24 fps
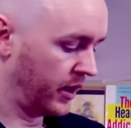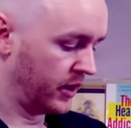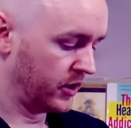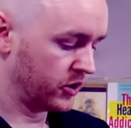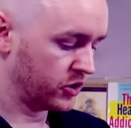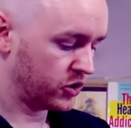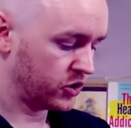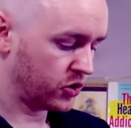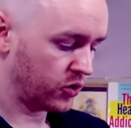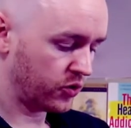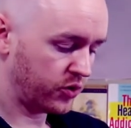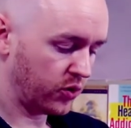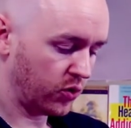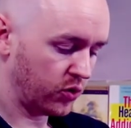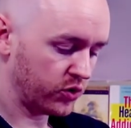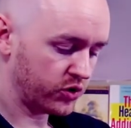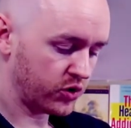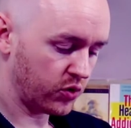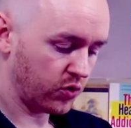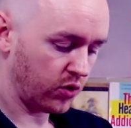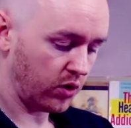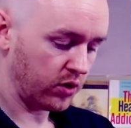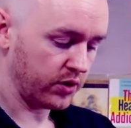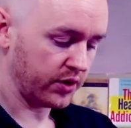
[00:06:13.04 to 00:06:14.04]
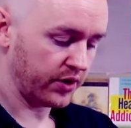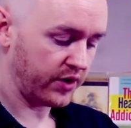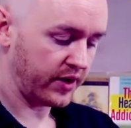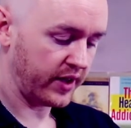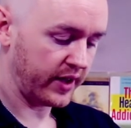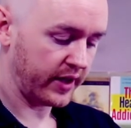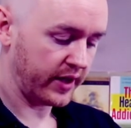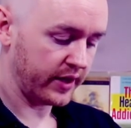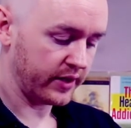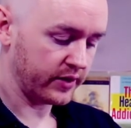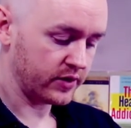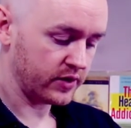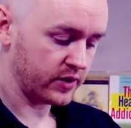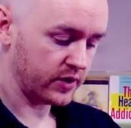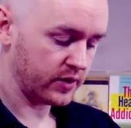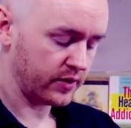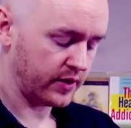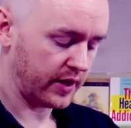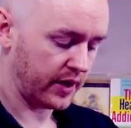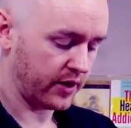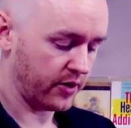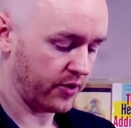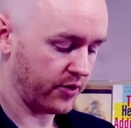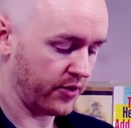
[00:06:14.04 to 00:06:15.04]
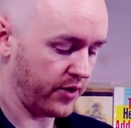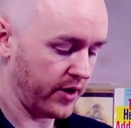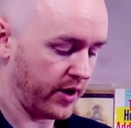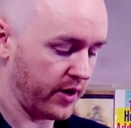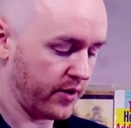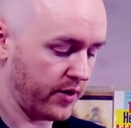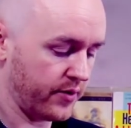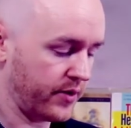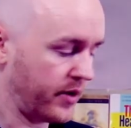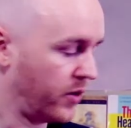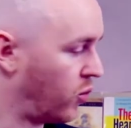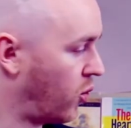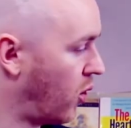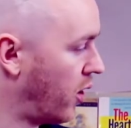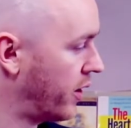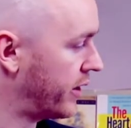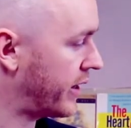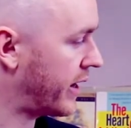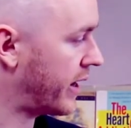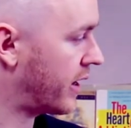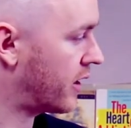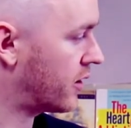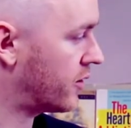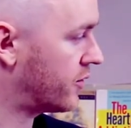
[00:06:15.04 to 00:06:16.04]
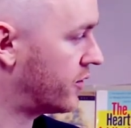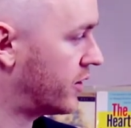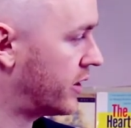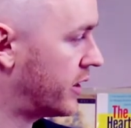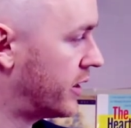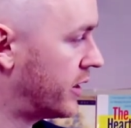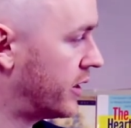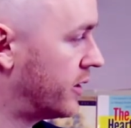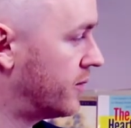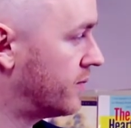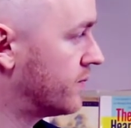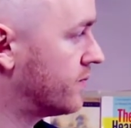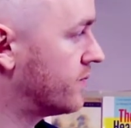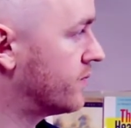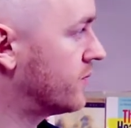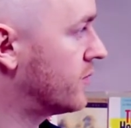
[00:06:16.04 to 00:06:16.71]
So those are all the things that are there. Now, what are the...